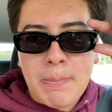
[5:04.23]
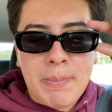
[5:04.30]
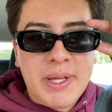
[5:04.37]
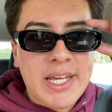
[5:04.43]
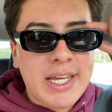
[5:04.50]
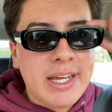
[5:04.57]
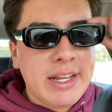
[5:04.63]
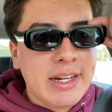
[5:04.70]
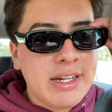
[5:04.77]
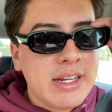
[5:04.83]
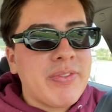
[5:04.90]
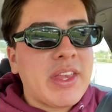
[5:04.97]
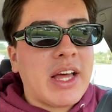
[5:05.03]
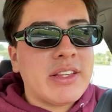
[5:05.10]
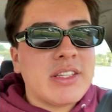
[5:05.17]
peed
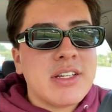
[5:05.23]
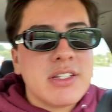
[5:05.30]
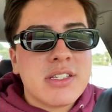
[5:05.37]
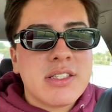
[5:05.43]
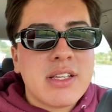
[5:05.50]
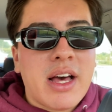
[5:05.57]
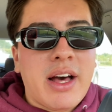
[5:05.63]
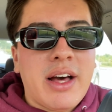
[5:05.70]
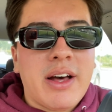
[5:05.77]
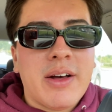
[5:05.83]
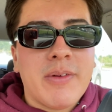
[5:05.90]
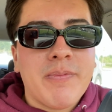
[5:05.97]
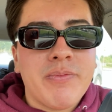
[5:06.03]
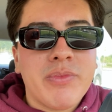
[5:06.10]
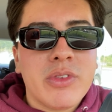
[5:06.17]
at this
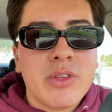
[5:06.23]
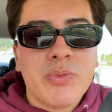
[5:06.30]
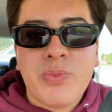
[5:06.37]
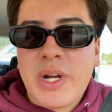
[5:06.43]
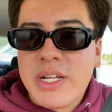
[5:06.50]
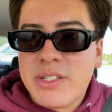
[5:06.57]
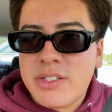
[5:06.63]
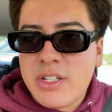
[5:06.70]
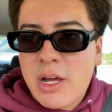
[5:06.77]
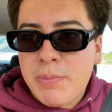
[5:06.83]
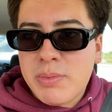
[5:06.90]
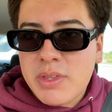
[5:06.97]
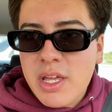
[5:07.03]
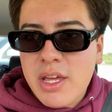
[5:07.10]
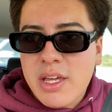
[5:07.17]
rest stop
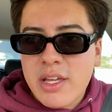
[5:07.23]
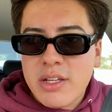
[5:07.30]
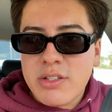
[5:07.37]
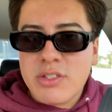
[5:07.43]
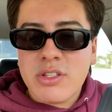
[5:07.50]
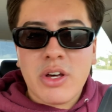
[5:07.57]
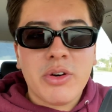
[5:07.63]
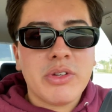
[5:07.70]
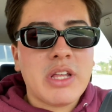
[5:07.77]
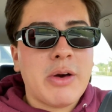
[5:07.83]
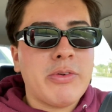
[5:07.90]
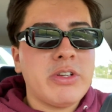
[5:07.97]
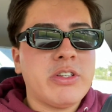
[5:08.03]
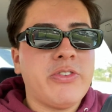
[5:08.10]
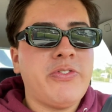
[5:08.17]
thing, so that
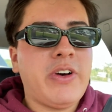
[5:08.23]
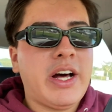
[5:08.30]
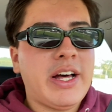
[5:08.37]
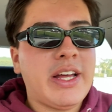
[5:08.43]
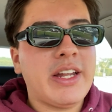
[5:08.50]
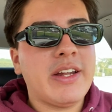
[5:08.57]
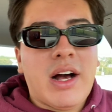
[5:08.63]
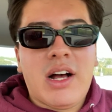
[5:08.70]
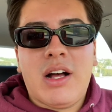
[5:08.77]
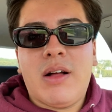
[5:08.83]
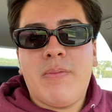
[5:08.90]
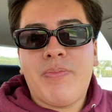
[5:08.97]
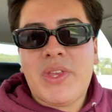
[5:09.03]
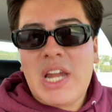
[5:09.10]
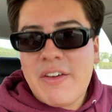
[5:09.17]
was fun.
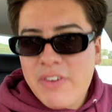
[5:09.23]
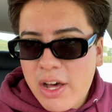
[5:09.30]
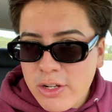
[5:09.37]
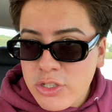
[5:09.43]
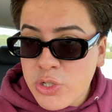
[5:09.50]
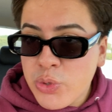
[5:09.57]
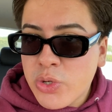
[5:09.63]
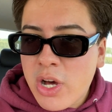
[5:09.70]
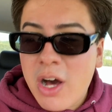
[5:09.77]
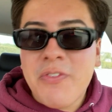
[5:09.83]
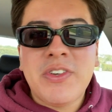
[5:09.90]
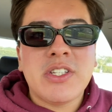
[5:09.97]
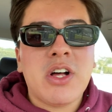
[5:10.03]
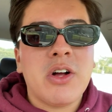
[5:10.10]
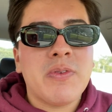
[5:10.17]
And I've had 2
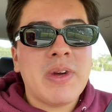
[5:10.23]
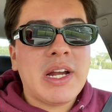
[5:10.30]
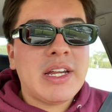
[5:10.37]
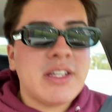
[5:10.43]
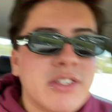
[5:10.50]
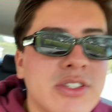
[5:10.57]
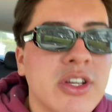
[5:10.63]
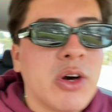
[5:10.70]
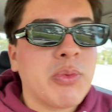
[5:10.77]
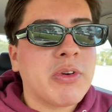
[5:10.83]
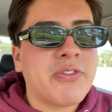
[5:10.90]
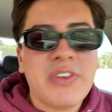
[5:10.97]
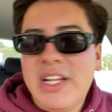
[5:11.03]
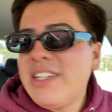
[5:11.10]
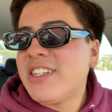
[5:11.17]
coffees already, so we're
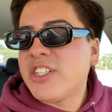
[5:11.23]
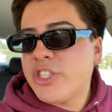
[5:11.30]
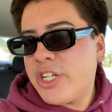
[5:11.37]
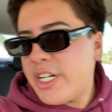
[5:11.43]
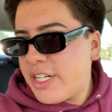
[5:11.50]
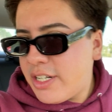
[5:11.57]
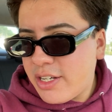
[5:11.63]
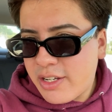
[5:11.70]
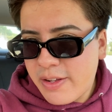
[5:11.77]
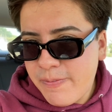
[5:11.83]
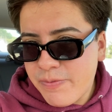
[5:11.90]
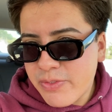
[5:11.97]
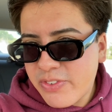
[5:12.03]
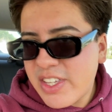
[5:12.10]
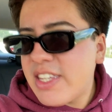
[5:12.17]
feeling good,
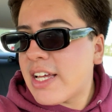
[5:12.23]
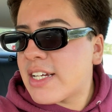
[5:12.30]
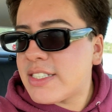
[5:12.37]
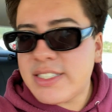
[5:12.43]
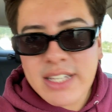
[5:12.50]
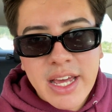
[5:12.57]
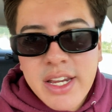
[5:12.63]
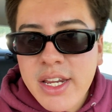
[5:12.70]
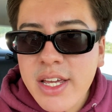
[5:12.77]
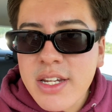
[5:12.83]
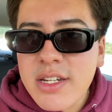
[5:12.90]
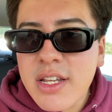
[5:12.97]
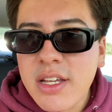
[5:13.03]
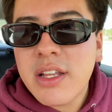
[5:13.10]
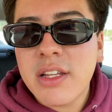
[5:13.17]
feeling
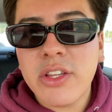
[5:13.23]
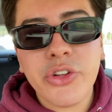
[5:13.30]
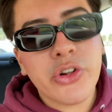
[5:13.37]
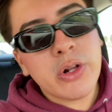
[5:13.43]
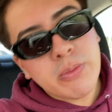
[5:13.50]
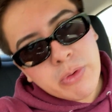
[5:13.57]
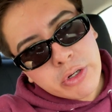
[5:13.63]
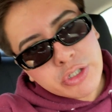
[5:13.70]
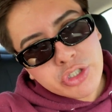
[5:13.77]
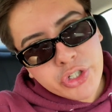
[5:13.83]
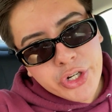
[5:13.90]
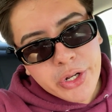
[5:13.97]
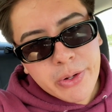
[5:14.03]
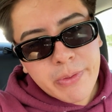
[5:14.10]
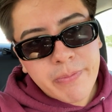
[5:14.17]
excited, a little
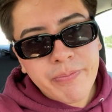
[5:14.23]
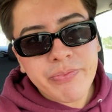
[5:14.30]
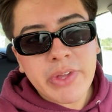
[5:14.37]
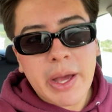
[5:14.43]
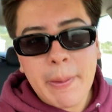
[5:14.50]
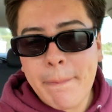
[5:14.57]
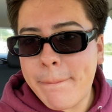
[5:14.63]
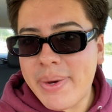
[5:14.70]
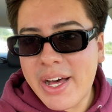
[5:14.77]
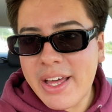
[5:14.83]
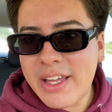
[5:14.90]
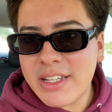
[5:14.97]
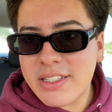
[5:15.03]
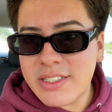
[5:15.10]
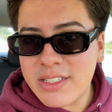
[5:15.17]
emotional,
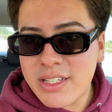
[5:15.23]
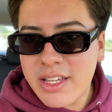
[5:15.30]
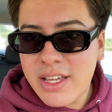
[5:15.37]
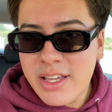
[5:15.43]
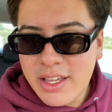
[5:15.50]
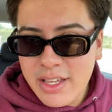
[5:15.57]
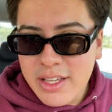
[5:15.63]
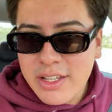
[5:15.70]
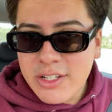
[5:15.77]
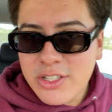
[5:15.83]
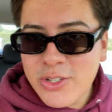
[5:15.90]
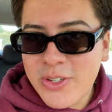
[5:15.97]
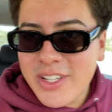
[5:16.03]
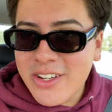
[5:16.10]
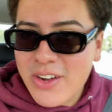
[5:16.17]
but
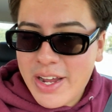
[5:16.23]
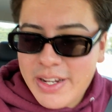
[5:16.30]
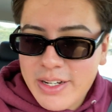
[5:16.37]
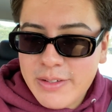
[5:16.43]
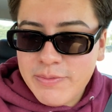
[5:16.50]
doing great.